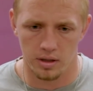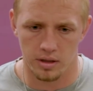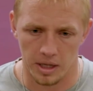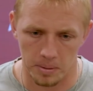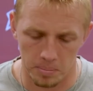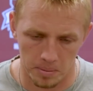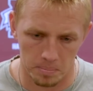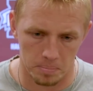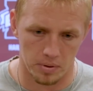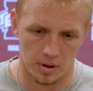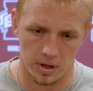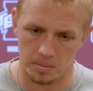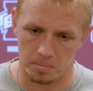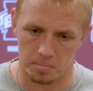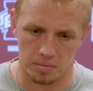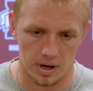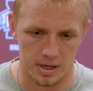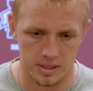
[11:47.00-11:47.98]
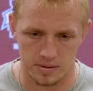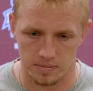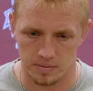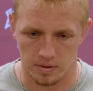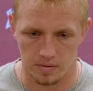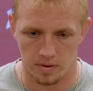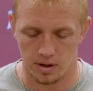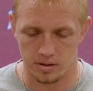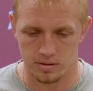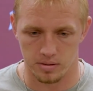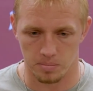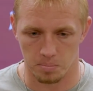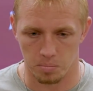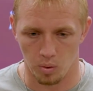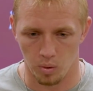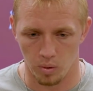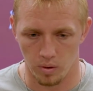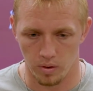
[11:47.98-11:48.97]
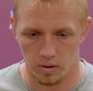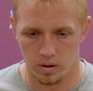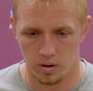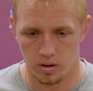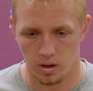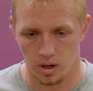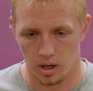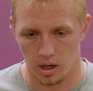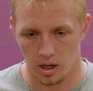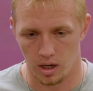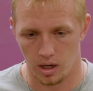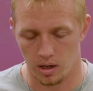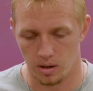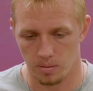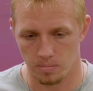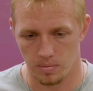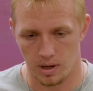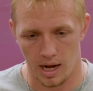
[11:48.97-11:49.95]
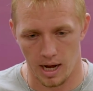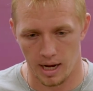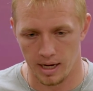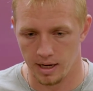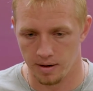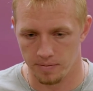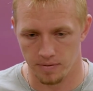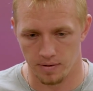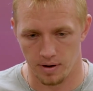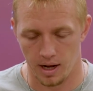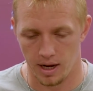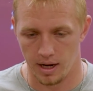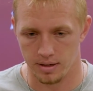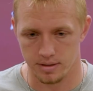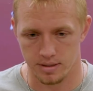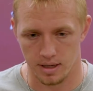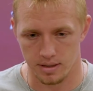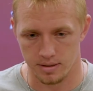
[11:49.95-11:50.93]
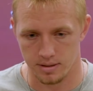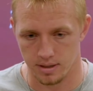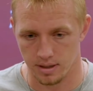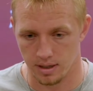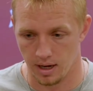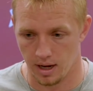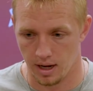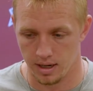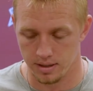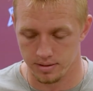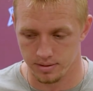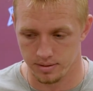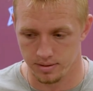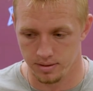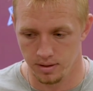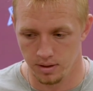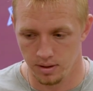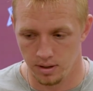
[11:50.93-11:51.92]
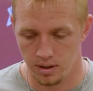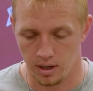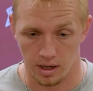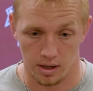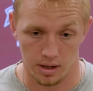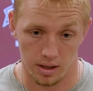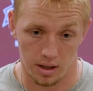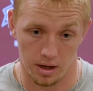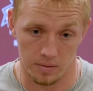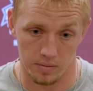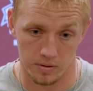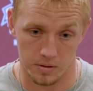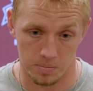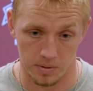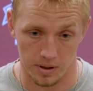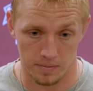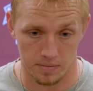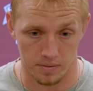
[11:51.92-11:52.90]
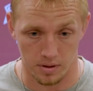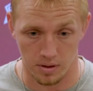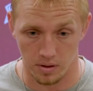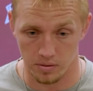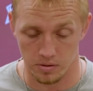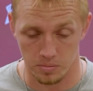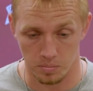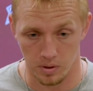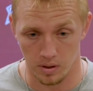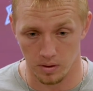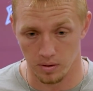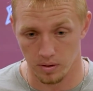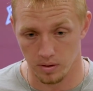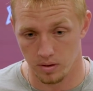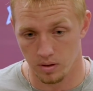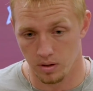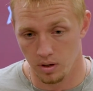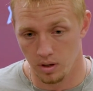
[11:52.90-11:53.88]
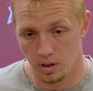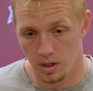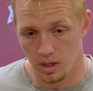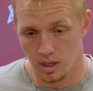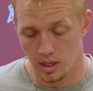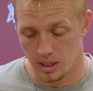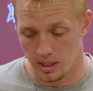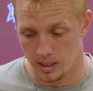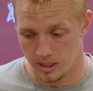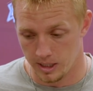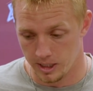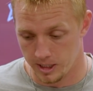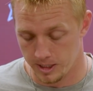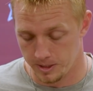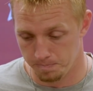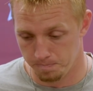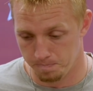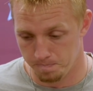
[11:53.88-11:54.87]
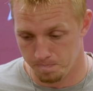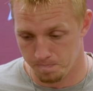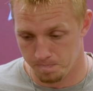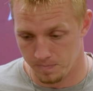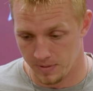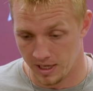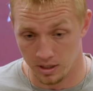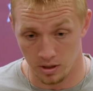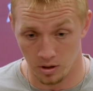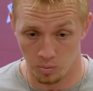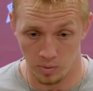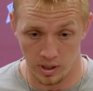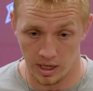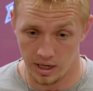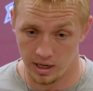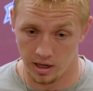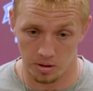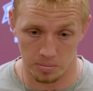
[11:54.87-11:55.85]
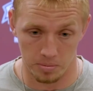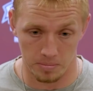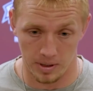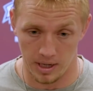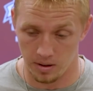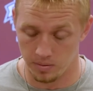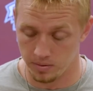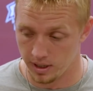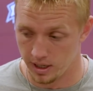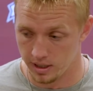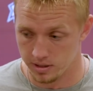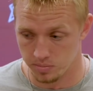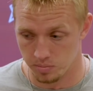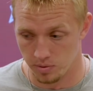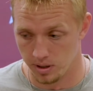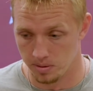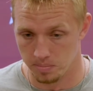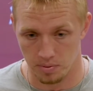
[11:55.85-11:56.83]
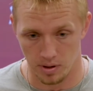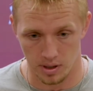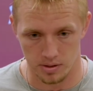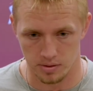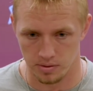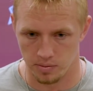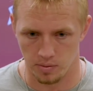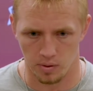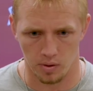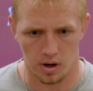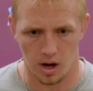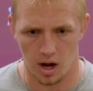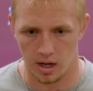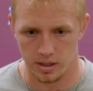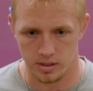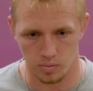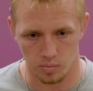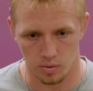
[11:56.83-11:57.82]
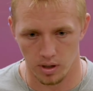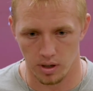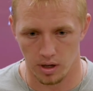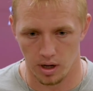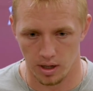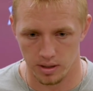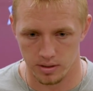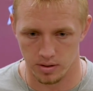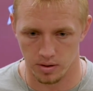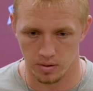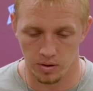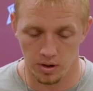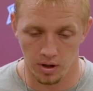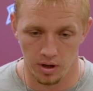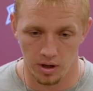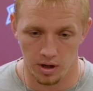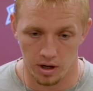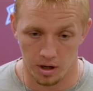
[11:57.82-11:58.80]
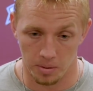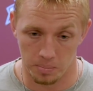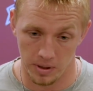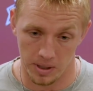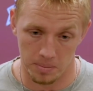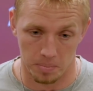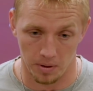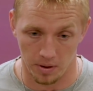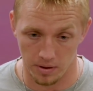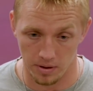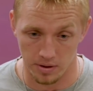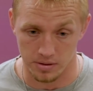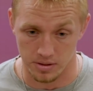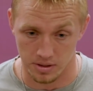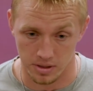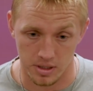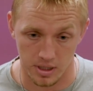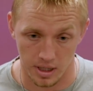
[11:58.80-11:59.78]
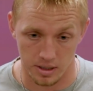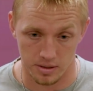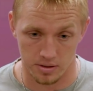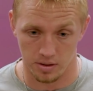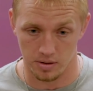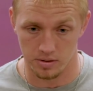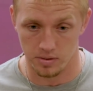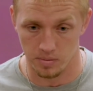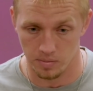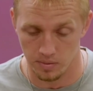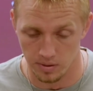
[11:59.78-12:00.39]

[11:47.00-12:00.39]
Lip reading: they've been pretty impressive across the board. High effort, high intensity guys, and I got a lot of respect for Coach Miller. And you know, we got to help them out when guys are bringing pressure, throwing hots and whatnot. So a big part of their success also